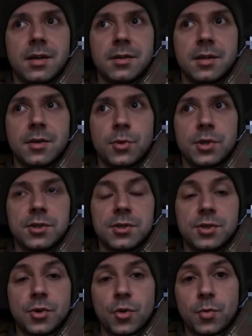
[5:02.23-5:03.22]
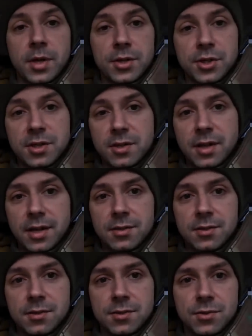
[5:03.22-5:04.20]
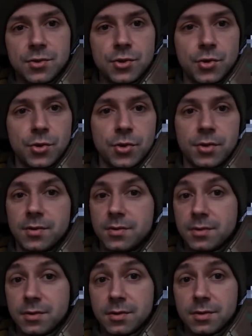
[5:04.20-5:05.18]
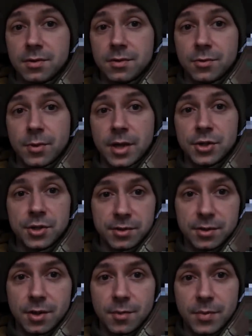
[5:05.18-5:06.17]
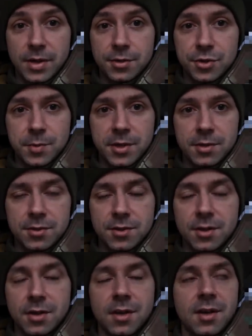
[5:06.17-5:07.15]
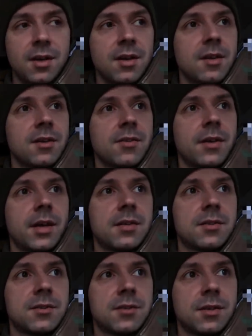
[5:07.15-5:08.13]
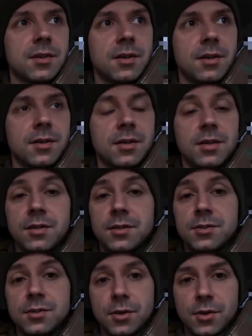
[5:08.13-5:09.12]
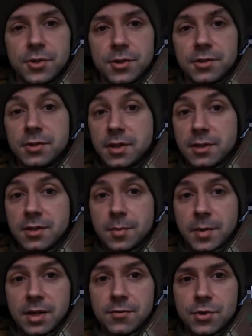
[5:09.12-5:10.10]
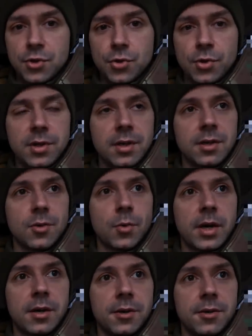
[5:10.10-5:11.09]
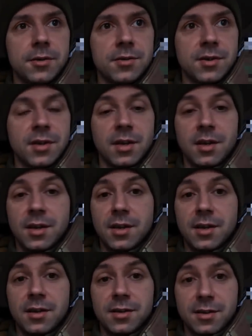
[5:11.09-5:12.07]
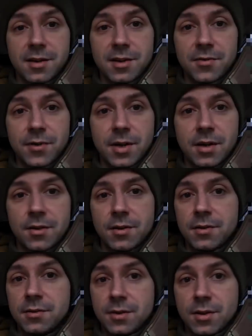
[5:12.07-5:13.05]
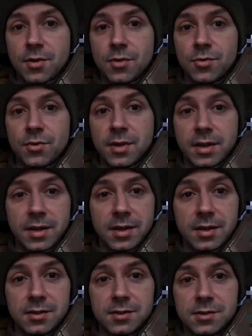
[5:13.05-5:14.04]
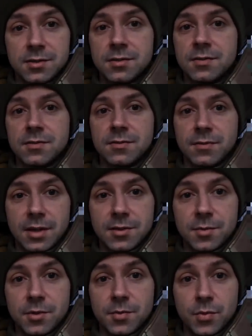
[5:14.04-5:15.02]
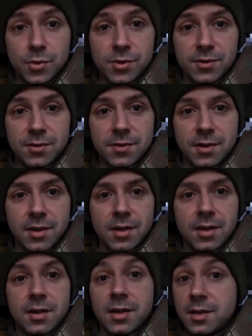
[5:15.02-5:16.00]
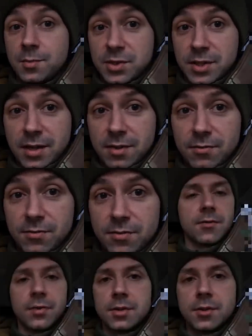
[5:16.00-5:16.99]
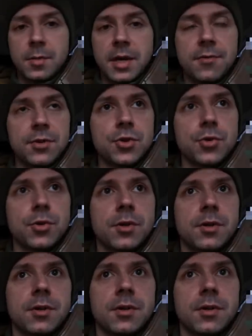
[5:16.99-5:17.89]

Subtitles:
and he was so much connected to Russian top management that his daughter Darina Medvedchuk acquired a godfather known as Vladimir Putin himself. Viktor Medvedchuk